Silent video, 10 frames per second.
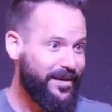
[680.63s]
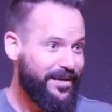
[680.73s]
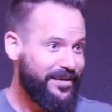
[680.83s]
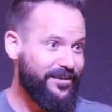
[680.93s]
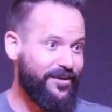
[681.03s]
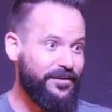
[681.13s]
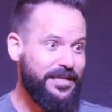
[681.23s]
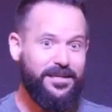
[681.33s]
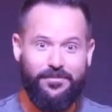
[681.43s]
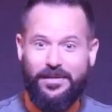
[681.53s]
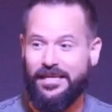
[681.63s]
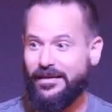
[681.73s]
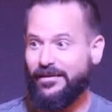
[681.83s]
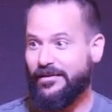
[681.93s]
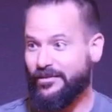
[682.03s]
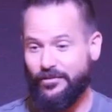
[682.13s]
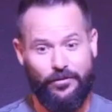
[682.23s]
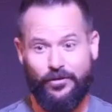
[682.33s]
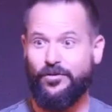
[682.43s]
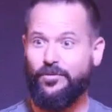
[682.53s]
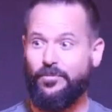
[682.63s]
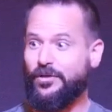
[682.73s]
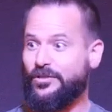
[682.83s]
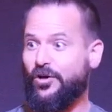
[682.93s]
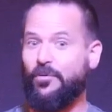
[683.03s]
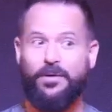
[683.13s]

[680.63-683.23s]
You know, he can he can look at the book of Job.